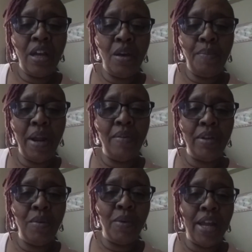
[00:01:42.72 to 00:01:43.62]

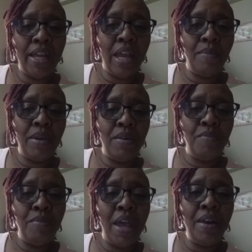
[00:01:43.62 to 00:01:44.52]
apparently when I came in
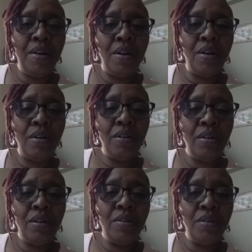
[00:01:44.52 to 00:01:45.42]
and met her
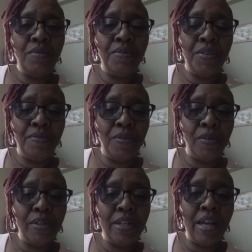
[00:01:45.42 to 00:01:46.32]
for the
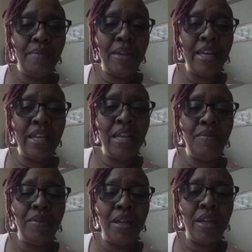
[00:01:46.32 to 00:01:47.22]
first time that
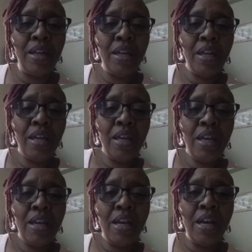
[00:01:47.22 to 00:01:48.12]
evening,
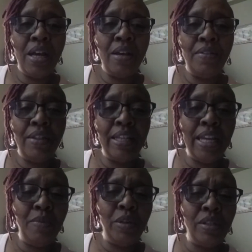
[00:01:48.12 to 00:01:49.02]
the
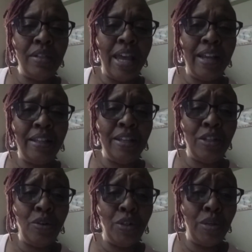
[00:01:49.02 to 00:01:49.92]
lady was acting
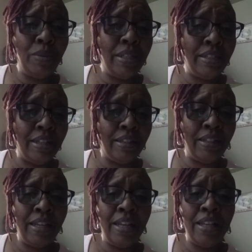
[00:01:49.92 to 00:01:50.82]
as though she was
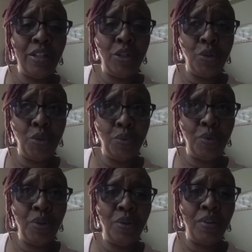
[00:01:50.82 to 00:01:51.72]
sickly as
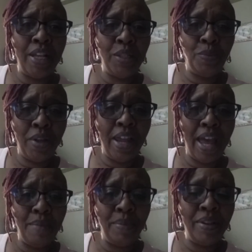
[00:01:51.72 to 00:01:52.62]
usual. That's what
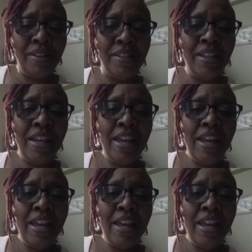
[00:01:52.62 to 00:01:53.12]
happens.